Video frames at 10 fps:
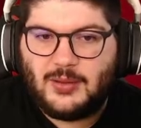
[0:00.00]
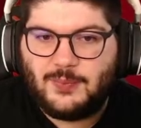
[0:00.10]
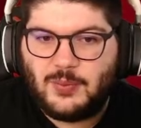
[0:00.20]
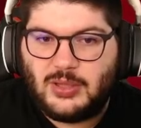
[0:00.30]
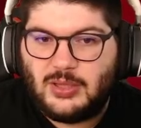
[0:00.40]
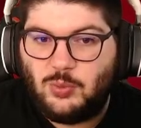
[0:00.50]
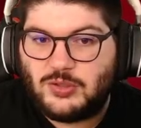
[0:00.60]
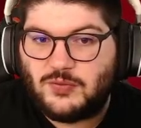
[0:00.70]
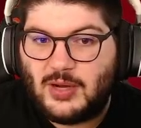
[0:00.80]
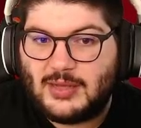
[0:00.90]
he was
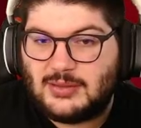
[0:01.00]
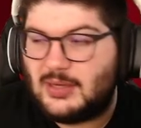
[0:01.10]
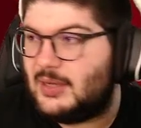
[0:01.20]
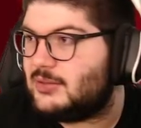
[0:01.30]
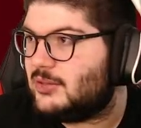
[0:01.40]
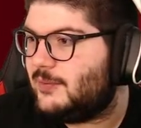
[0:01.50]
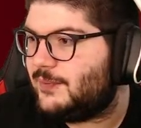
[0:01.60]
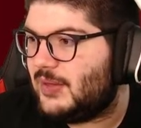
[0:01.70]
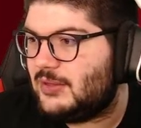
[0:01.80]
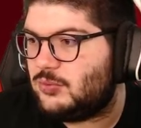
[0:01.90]
for Atalanta
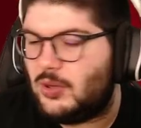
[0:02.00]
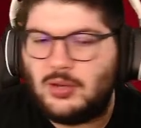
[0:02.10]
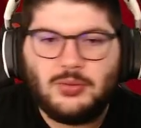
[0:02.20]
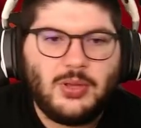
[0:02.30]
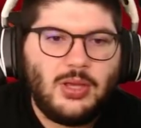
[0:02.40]
as well,